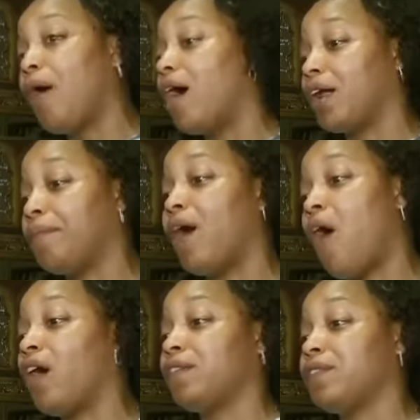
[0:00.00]
part about
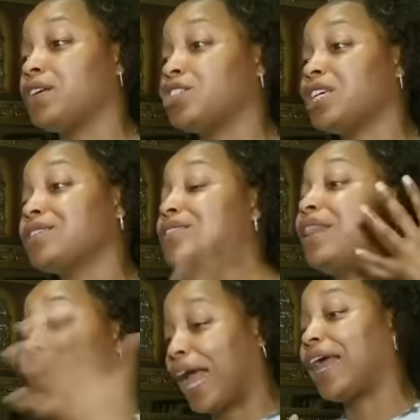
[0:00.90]
all of this. She's
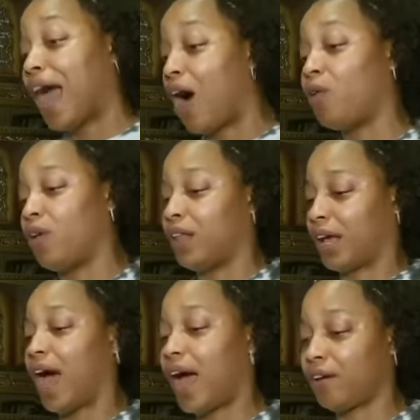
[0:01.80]
laid out on the
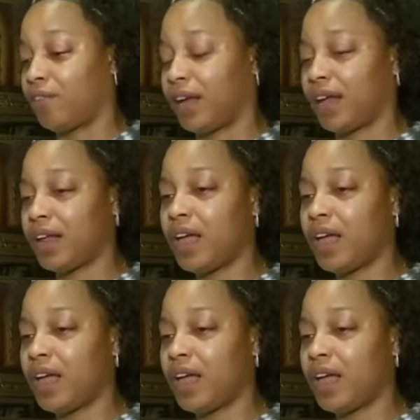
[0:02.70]
concrete